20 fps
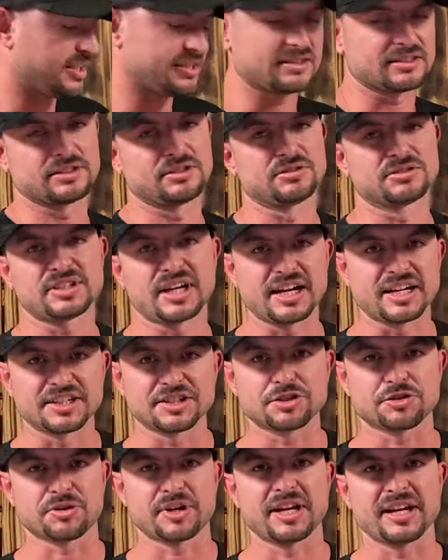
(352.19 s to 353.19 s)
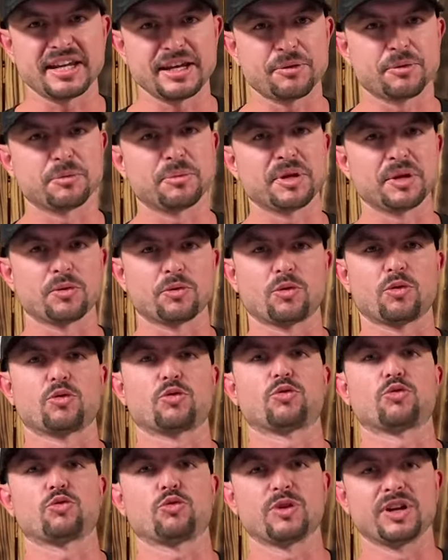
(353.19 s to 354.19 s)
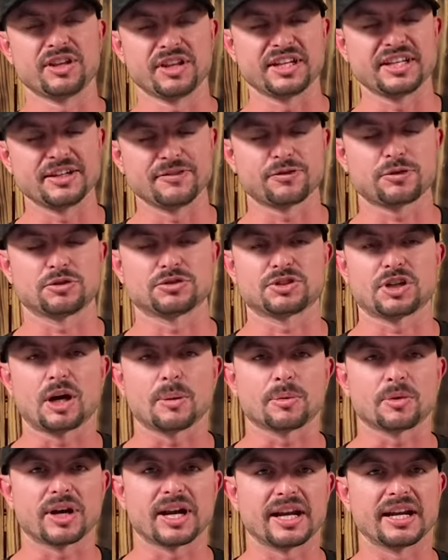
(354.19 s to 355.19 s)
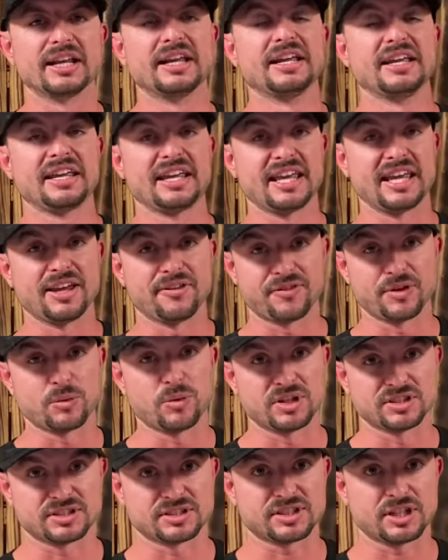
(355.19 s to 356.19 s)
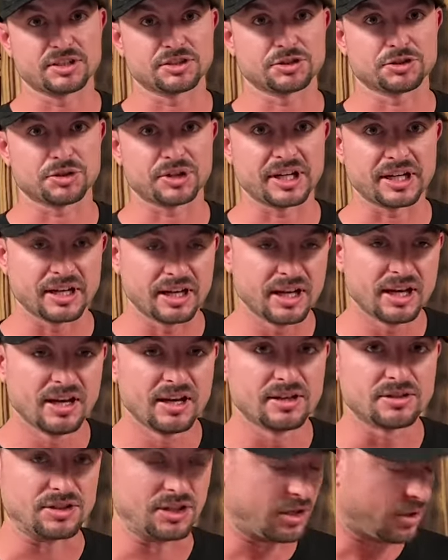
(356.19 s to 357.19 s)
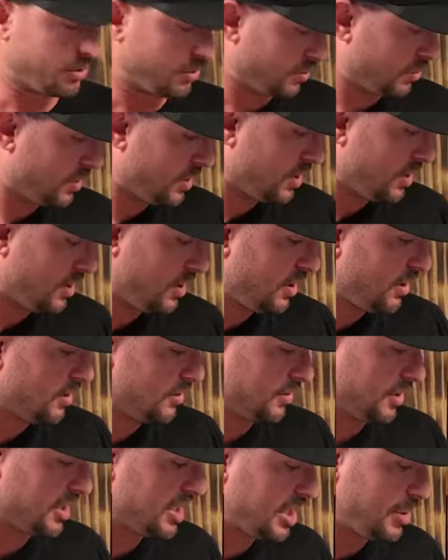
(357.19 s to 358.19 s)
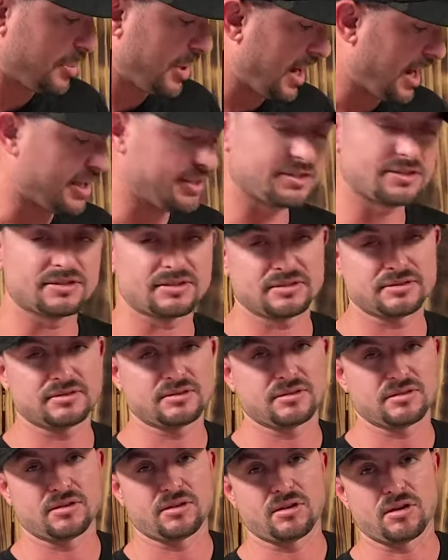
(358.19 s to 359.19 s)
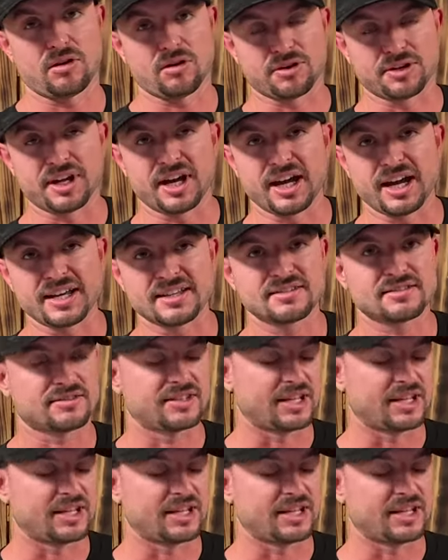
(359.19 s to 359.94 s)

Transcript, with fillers: little tiny screen, it would be really difficult to operate if it was a touch screen. So the keypads are nice, they